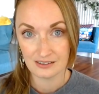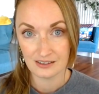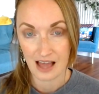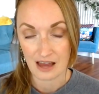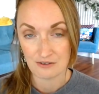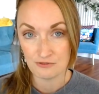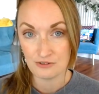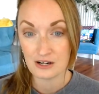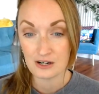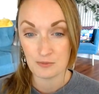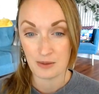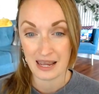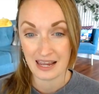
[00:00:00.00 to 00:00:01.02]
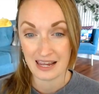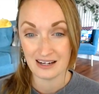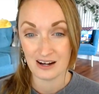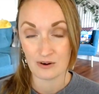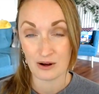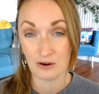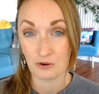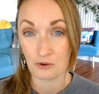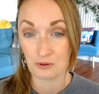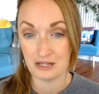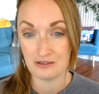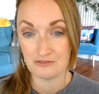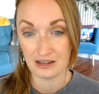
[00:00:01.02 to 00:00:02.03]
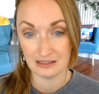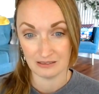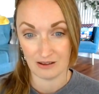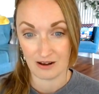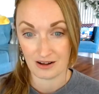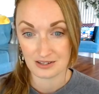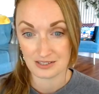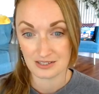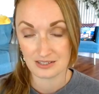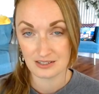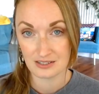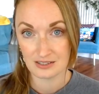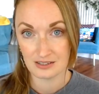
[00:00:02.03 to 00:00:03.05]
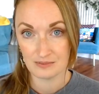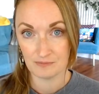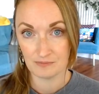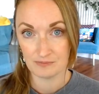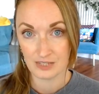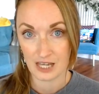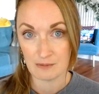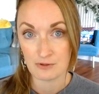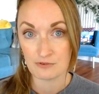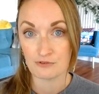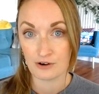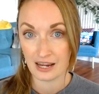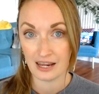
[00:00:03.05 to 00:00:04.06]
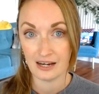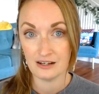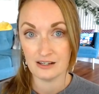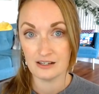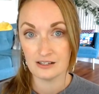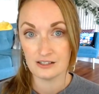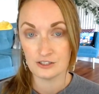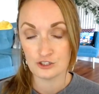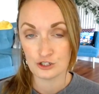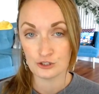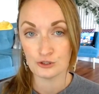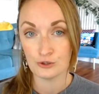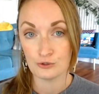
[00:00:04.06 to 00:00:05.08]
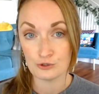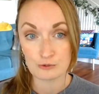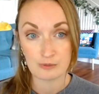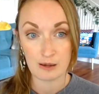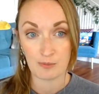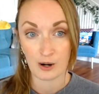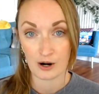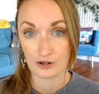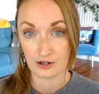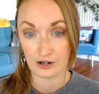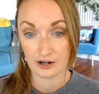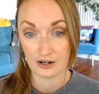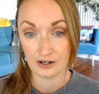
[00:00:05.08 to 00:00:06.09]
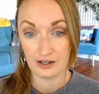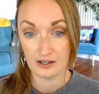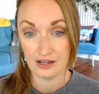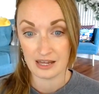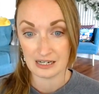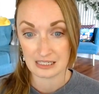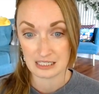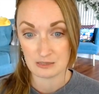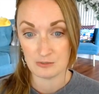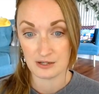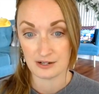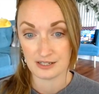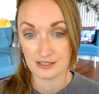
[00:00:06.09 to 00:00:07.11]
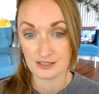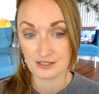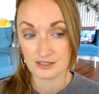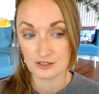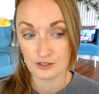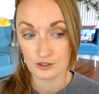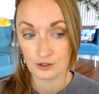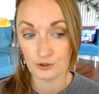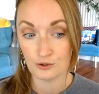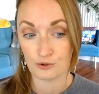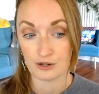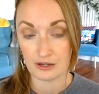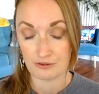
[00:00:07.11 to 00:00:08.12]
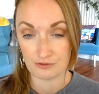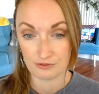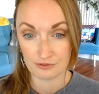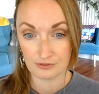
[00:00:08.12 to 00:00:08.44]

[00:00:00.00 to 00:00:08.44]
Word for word: and fear and pain around grief and loss. I'm afraid to lose my partner and experience grief.